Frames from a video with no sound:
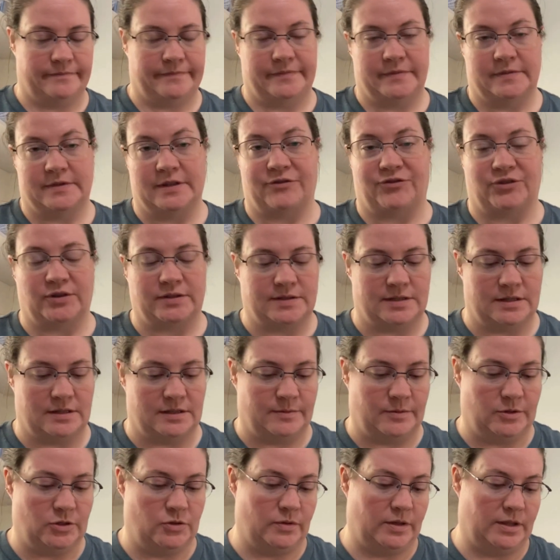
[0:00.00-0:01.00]
differences
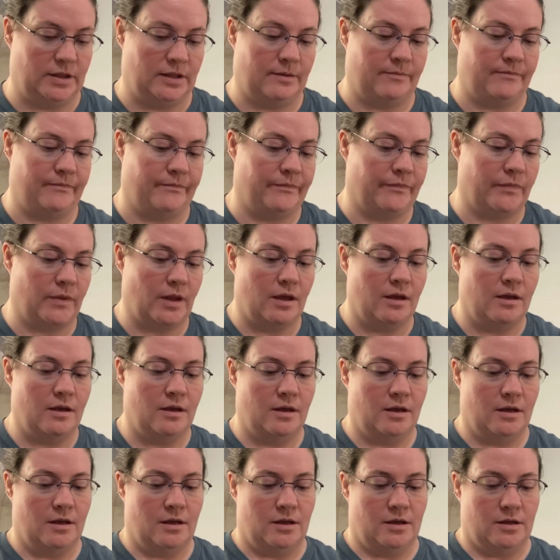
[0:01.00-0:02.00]
between them.
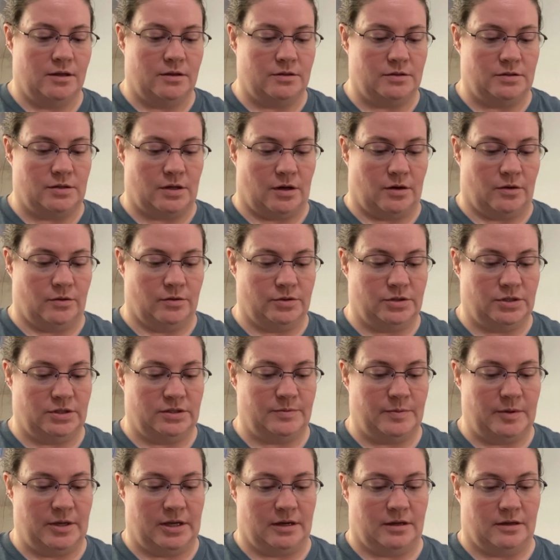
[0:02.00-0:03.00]
So just
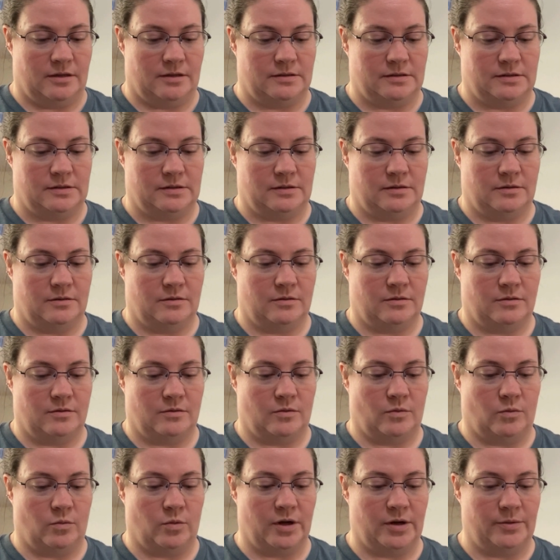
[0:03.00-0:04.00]
because
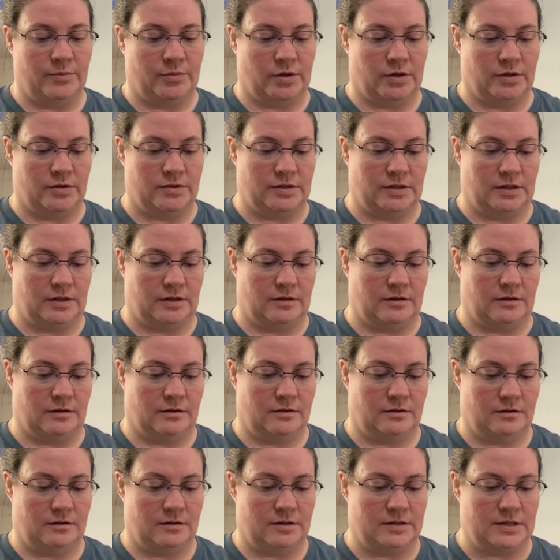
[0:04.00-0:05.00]
one person
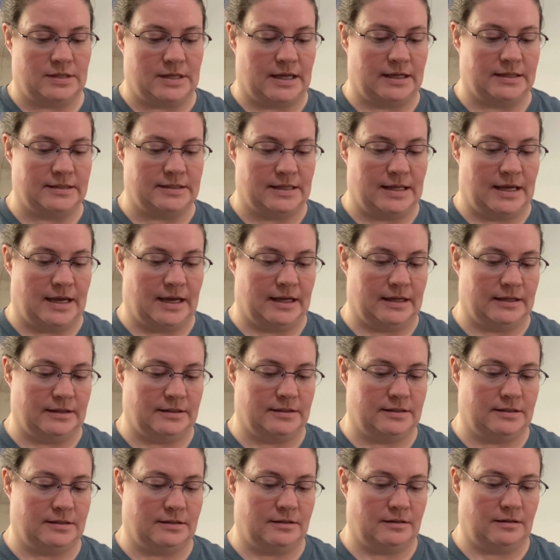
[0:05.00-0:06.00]
says that
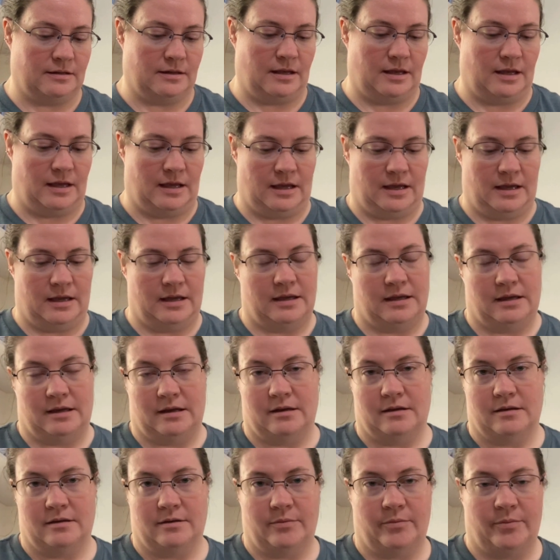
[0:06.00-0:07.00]
a
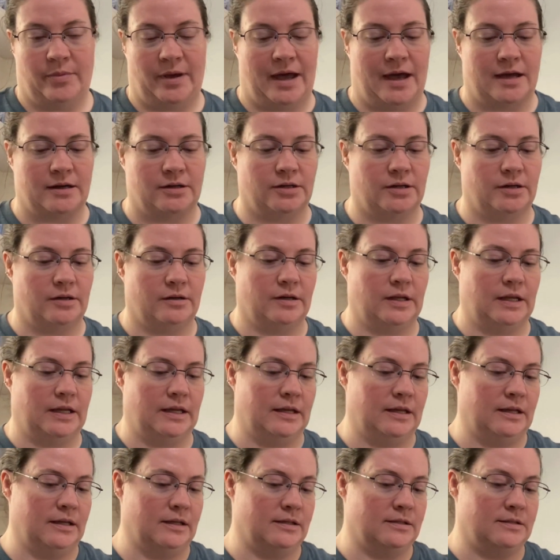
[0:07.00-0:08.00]
pattern
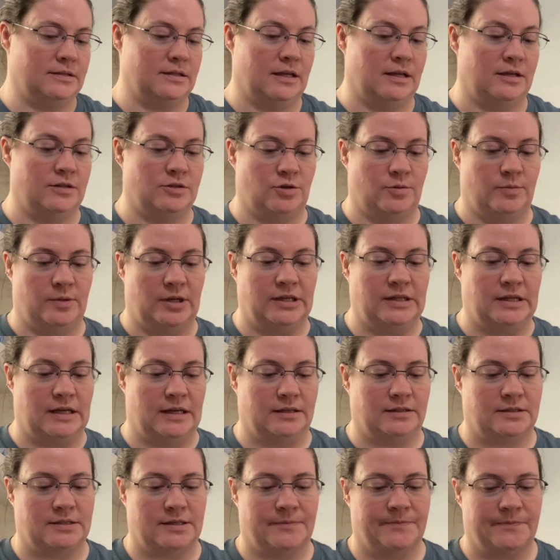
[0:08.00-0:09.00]
is
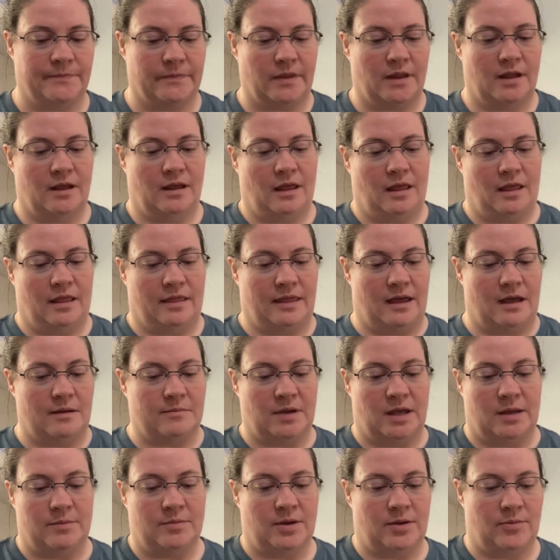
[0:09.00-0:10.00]
intermediate, that
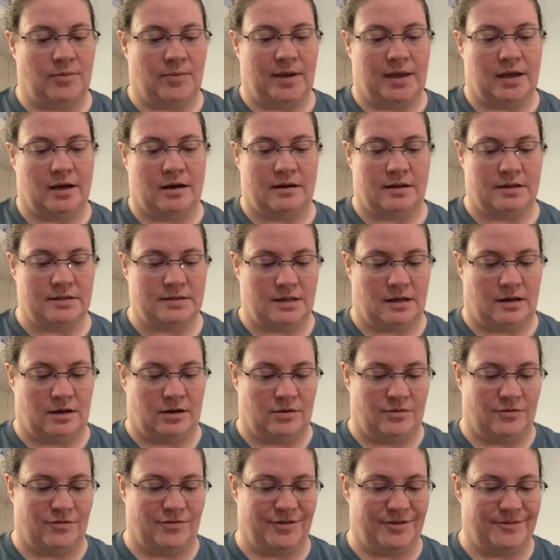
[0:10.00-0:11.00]
may be because
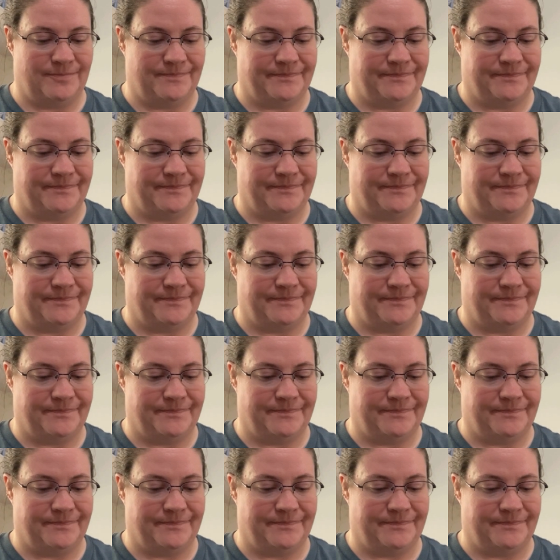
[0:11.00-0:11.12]
of